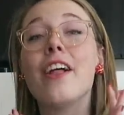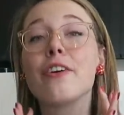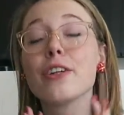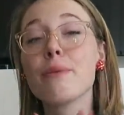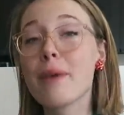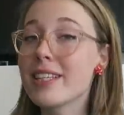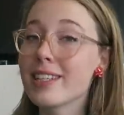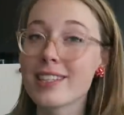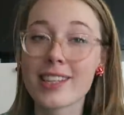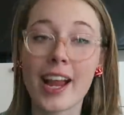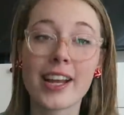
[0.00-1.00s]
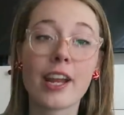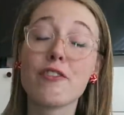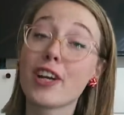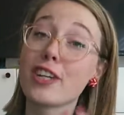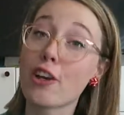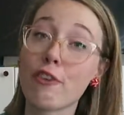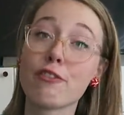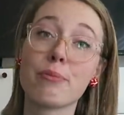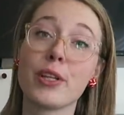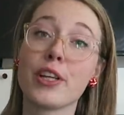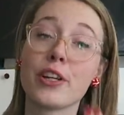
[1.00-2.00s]
They're an amazing site and if you guys aren't
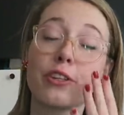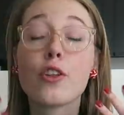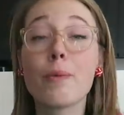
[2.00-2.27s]
familiar,